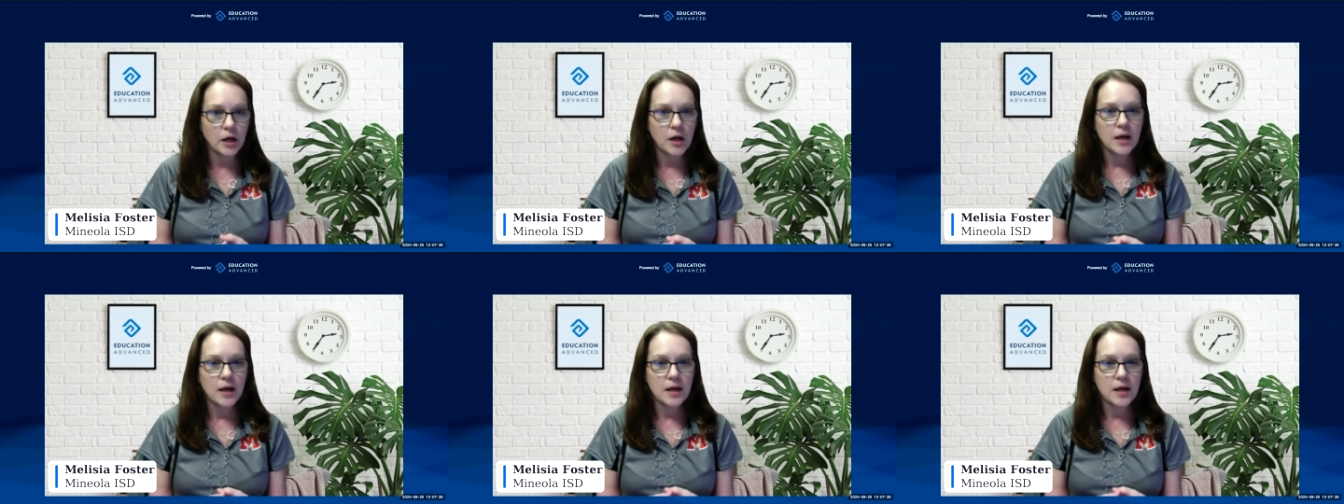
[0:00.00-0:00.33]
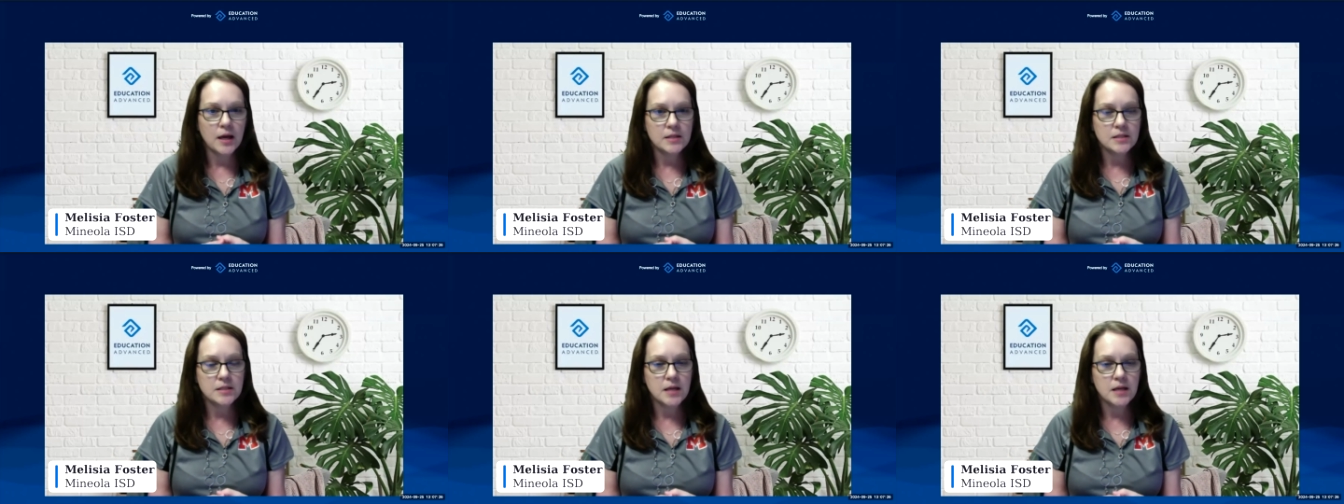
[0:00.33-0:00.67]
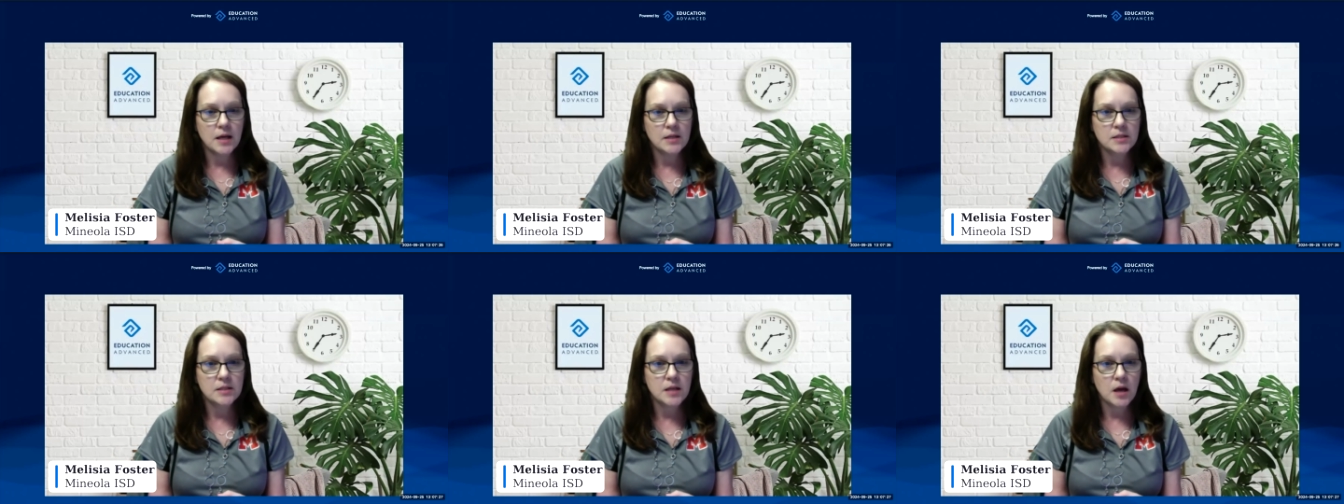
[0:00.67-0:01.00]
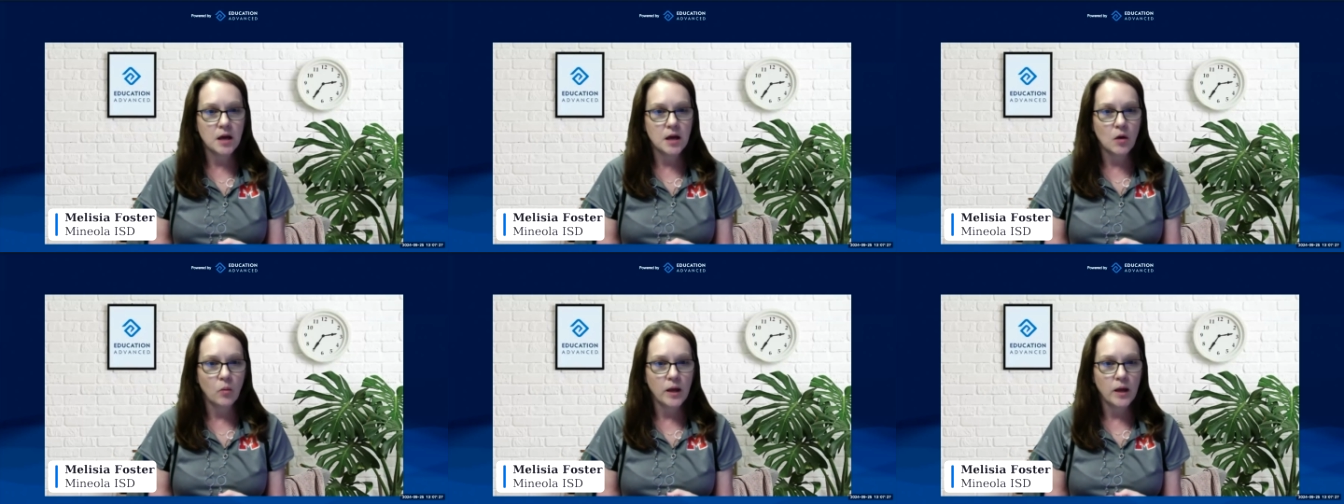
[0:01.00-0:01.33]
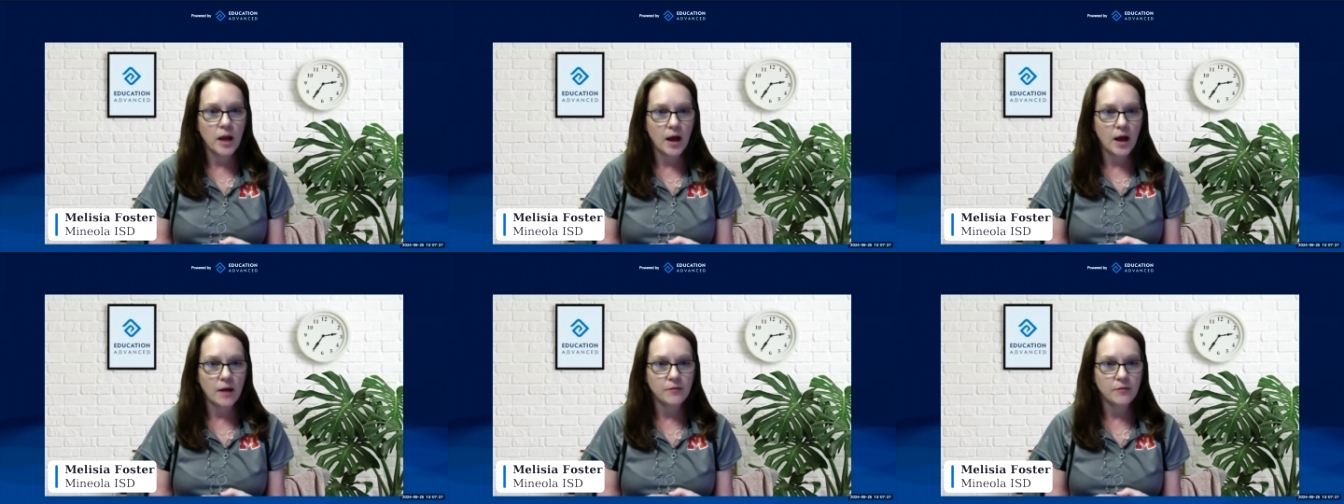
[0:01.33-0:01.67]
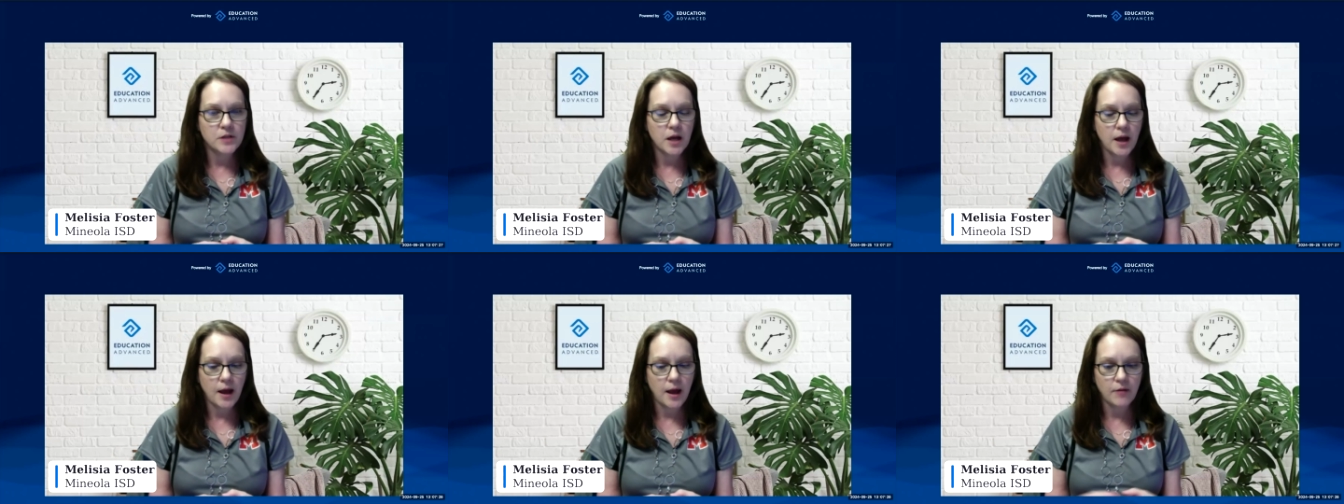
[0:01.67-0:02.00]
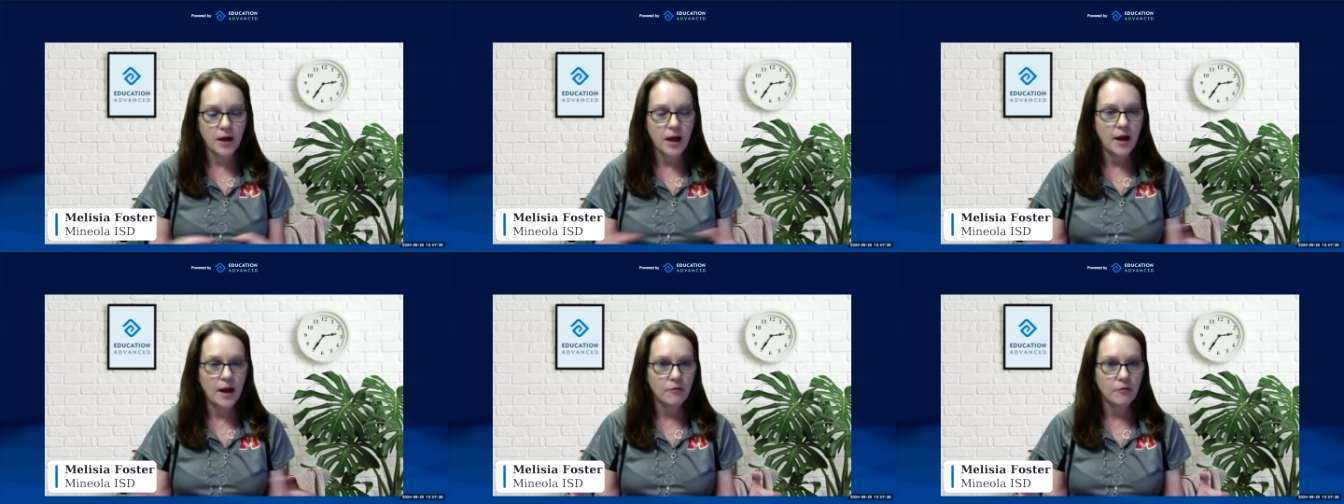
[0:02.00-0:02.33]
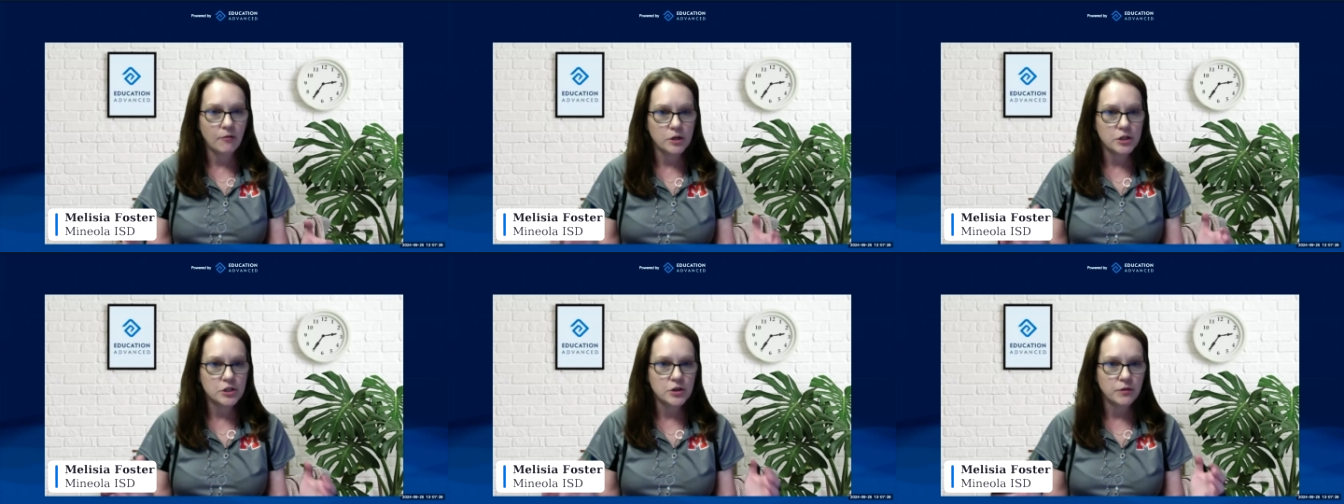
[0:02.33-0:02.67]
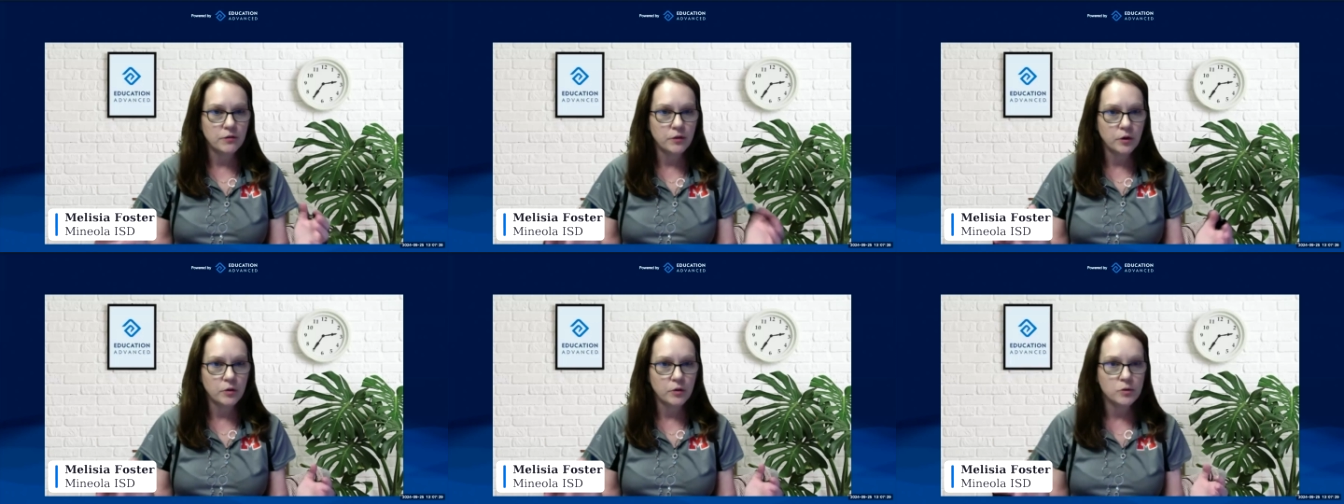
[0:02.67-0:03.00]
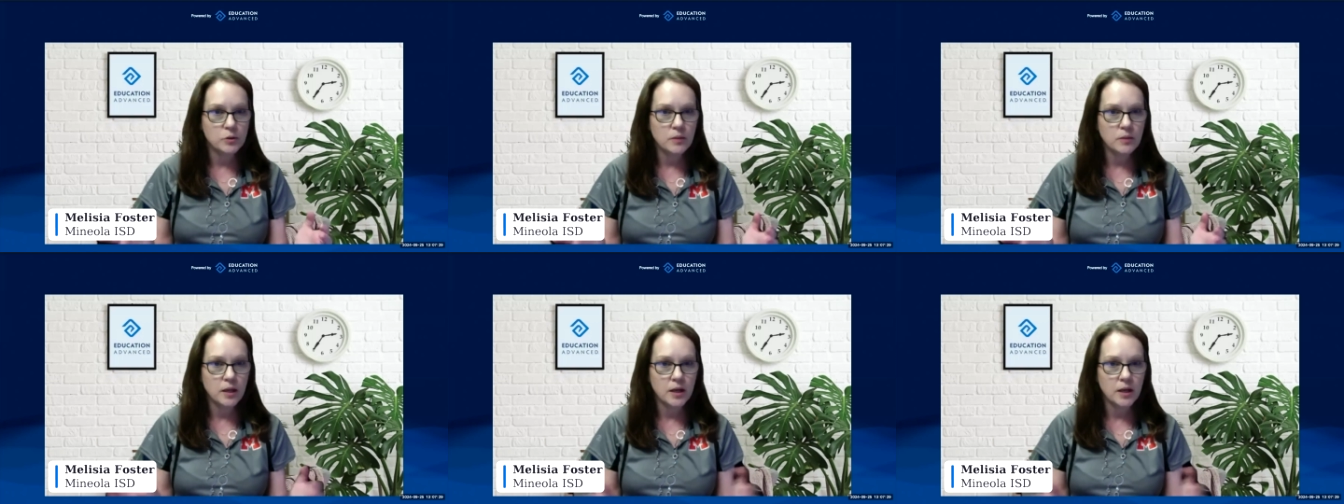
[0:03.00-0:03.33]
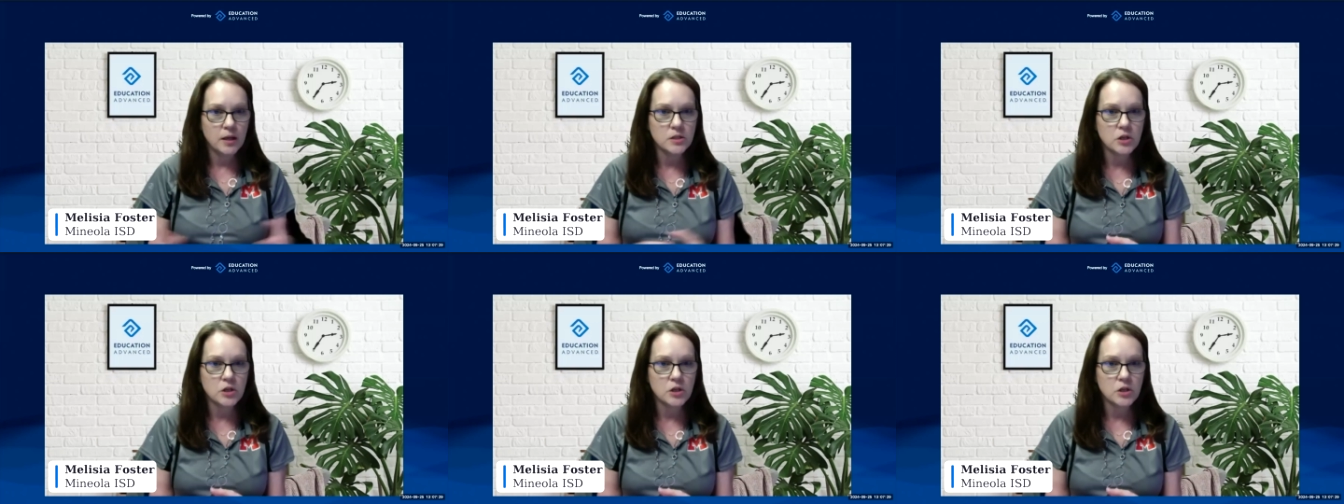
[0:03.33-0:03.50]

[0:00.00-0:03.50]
it says that we have to have an average of those minutes.